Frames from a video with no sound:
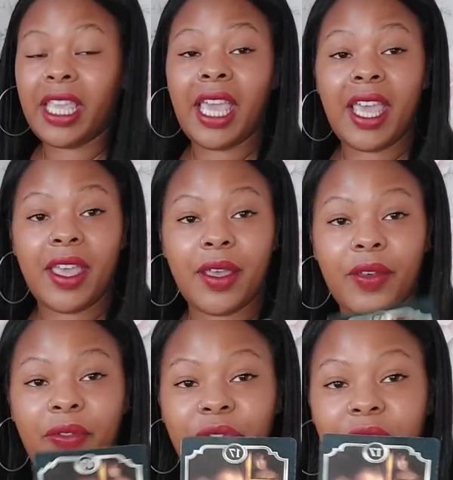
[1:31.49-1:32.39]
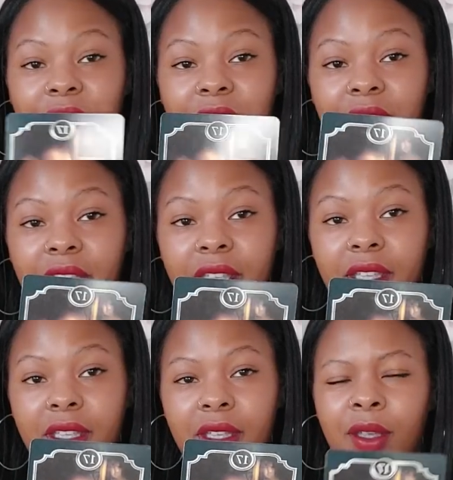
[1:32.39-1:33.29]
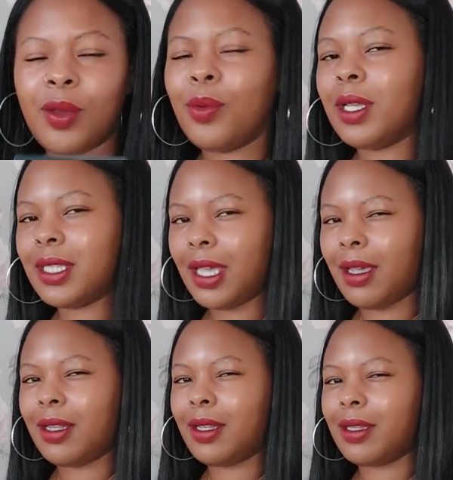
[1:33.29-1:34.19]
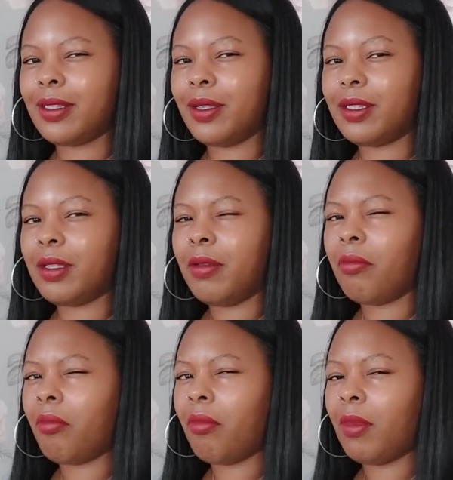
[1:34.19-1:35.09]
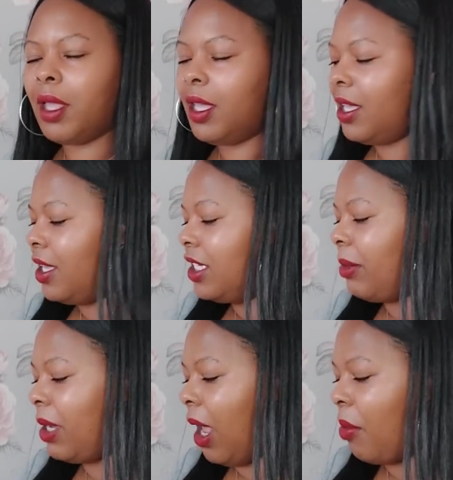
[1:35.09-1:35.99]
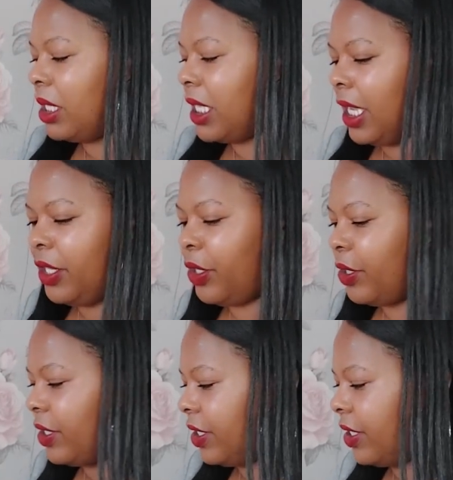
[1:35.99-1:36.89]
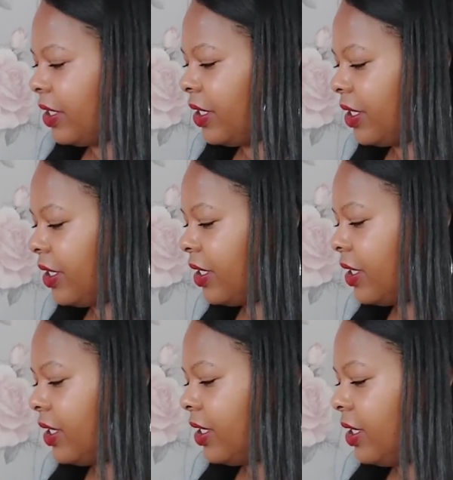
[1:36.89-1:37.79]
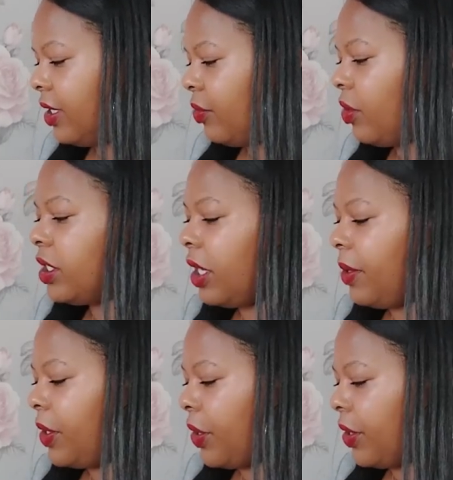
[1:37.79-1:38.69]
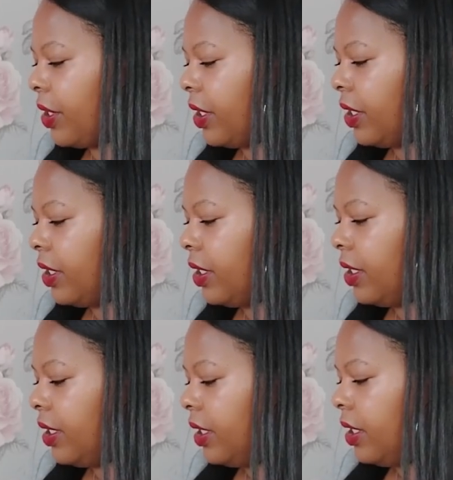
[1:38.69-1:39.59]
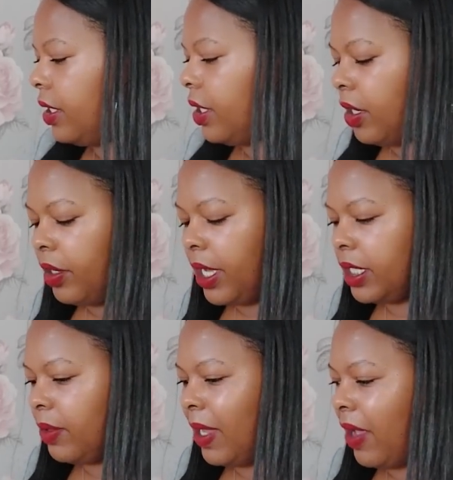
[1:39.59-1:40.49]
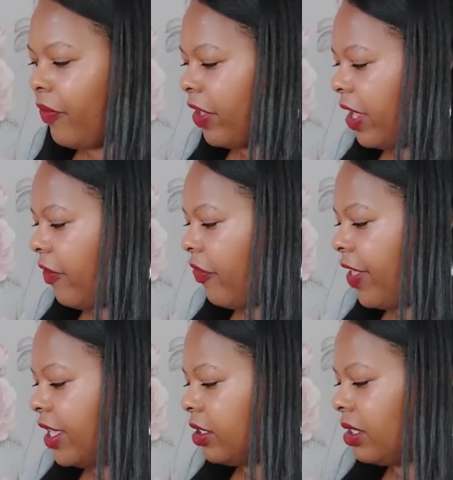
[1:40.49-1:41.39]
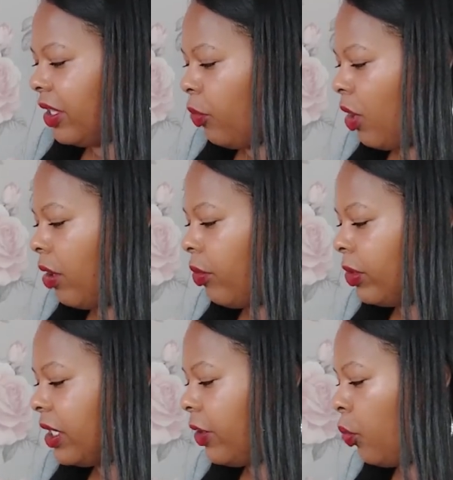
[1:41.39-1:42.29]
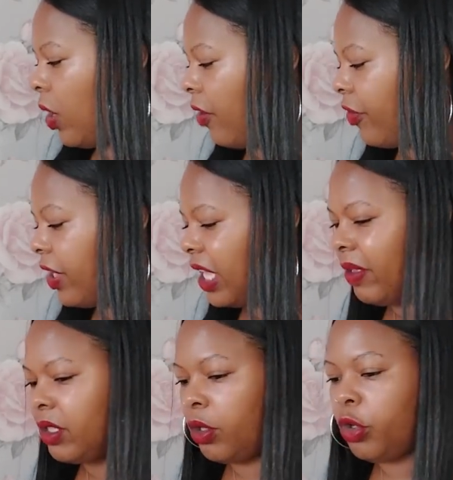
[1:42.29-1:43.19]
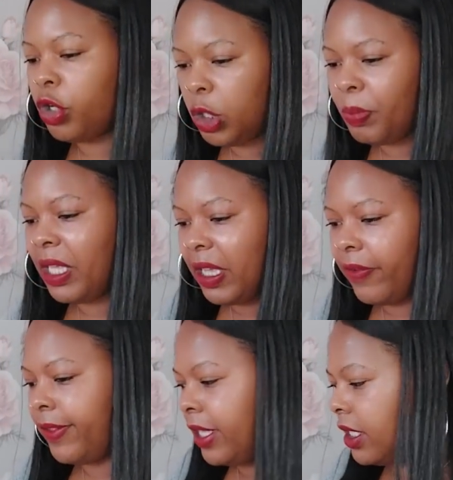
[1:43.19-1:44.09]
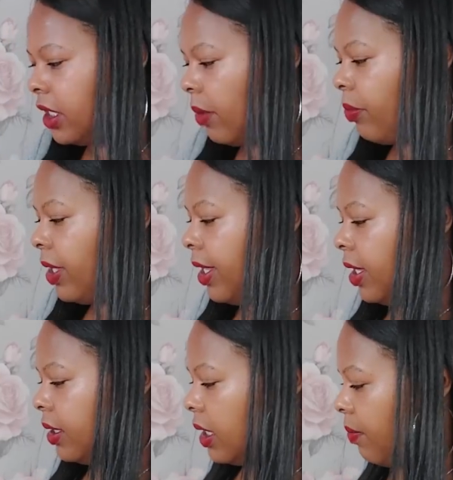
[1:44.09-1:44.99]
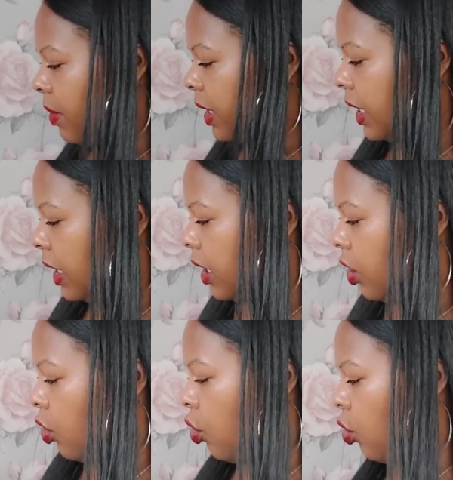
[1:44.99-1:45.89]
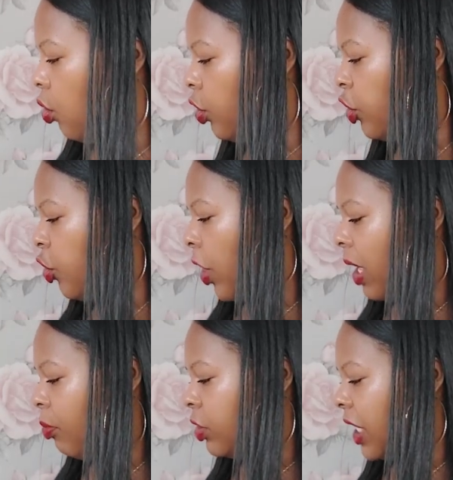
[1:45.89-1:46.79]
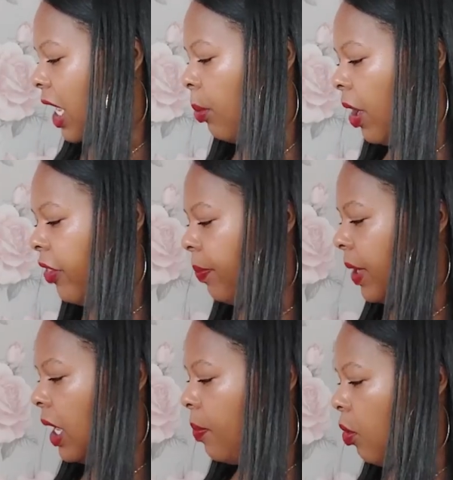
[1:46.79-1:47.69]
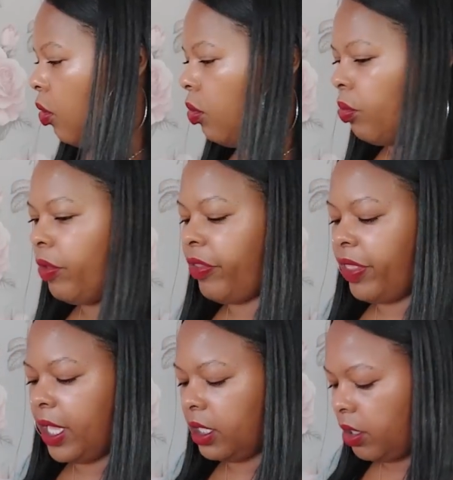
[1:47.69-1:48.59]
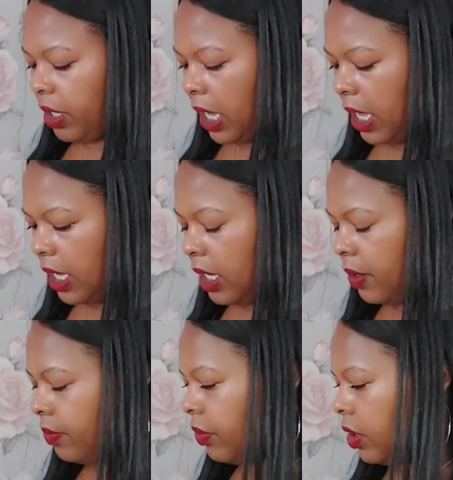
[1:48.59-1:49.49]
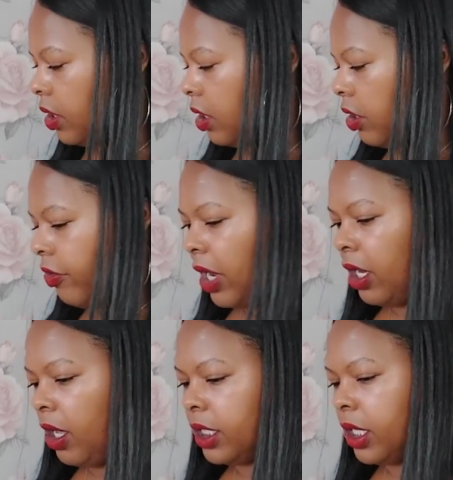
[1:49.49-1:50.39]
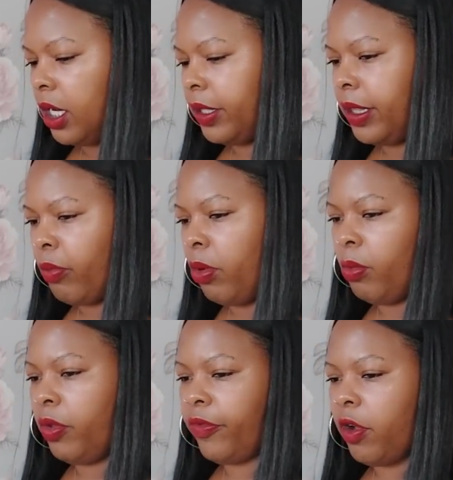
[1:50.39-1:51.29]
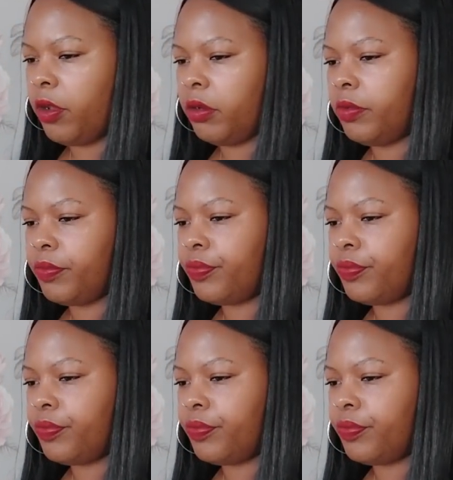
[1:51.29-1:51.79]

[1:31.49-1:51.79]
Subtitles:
Gift, what's going on, Gemini? What's going on? What is going on? Okay, so we have a gift there. So sudden wealth and gifts. So you could be gifted some money, or you're able to help other people with things, okay? Right, last card and then we'll move on.